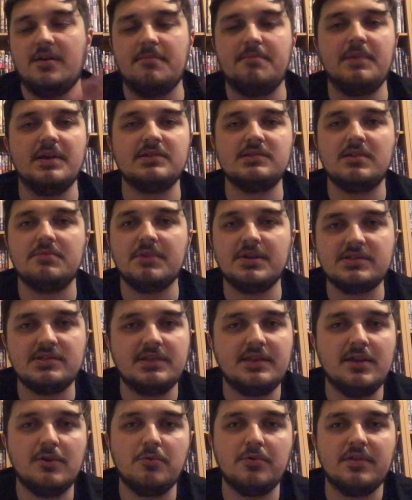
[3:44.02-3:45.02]
basically makes a
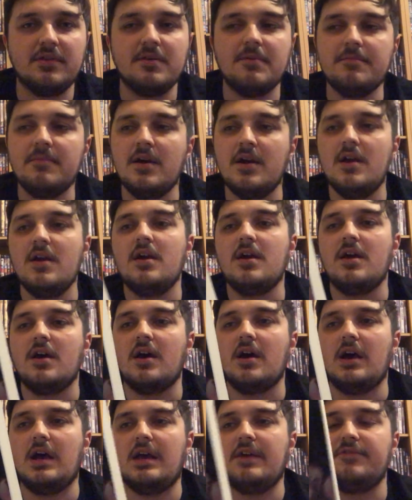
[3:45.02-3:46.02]
deal with him.
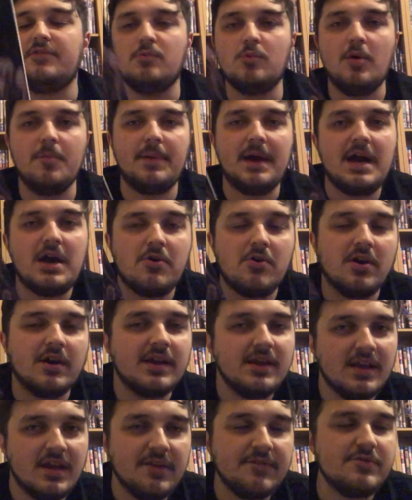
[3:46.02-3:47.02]
If you want power, I
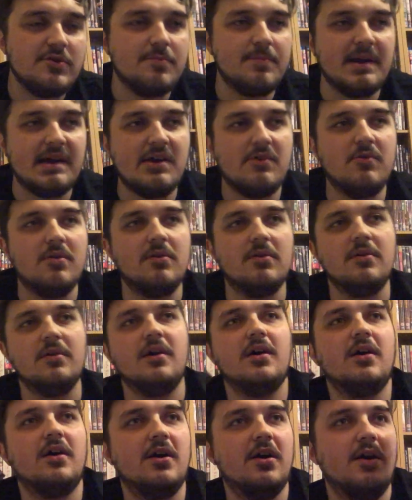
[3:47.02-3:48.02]
can give you power.
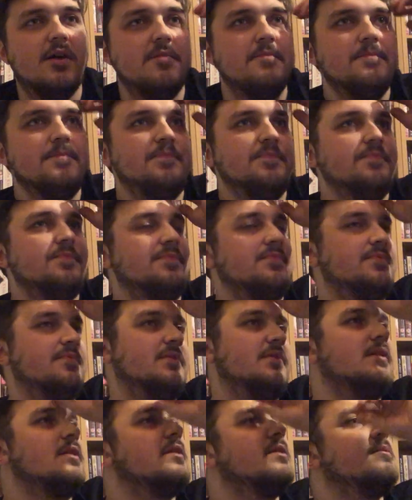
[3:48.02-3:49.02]

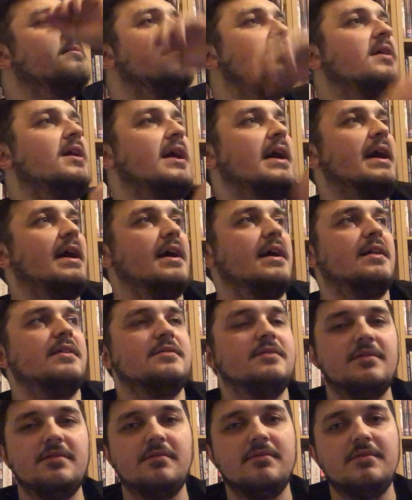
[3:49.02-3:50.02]

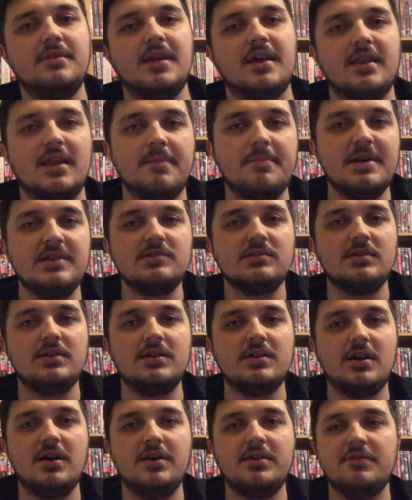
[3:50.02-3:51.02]
And yeah, they basically
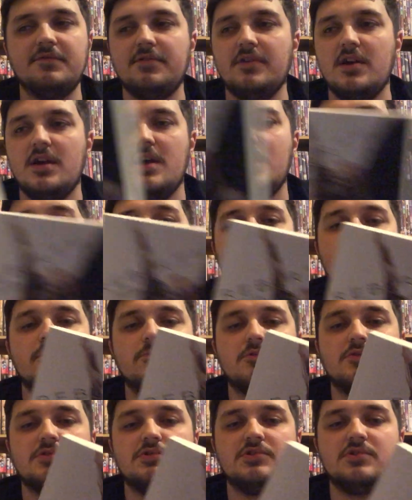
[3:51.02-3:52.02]
kind of,
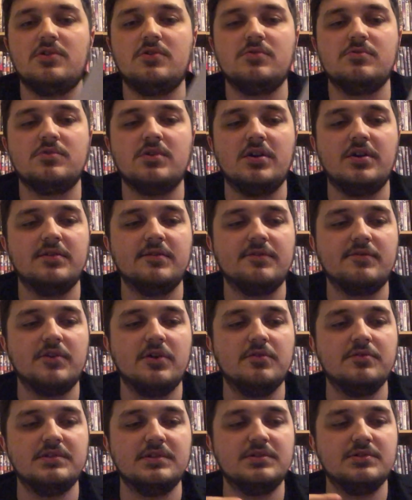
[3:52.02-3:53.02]
Amro's soul kind of
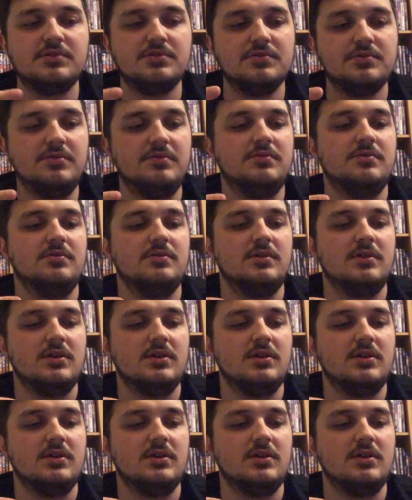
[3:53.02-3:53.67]
goes into